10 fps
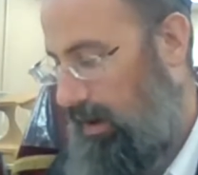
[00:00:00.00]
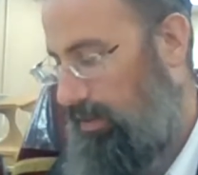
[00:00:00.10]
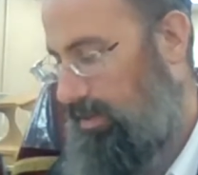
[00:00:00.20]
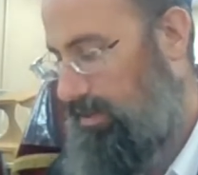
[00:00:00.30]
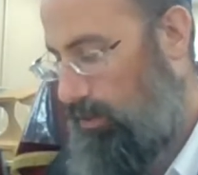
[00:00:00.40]
and
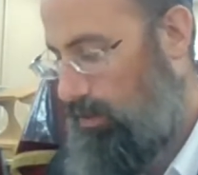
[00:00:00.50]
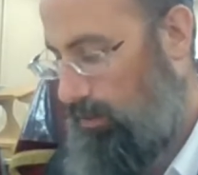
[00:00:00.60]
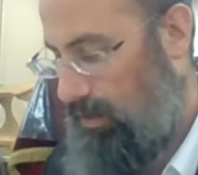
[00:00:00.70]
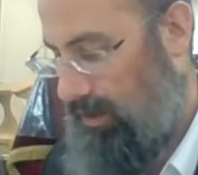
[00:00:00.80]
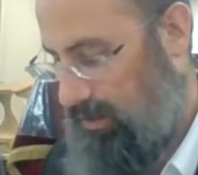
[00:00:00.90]
they stoned him
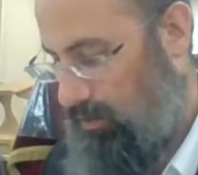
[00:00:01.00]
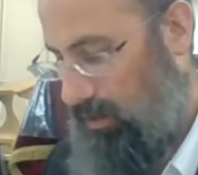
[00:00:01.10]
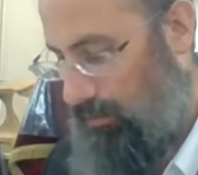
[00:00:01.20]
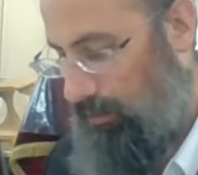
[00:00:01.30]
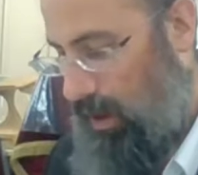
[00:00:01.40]
with their
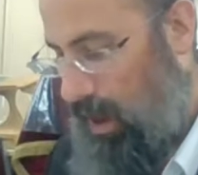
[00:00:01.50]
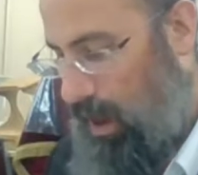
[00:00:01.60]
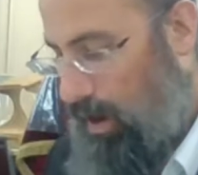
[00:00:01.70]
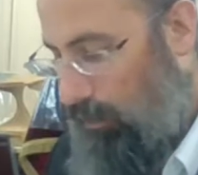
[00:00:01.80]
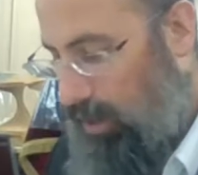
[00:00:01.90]
sword.
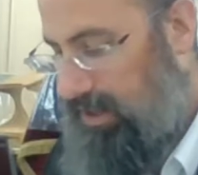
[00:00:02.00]
The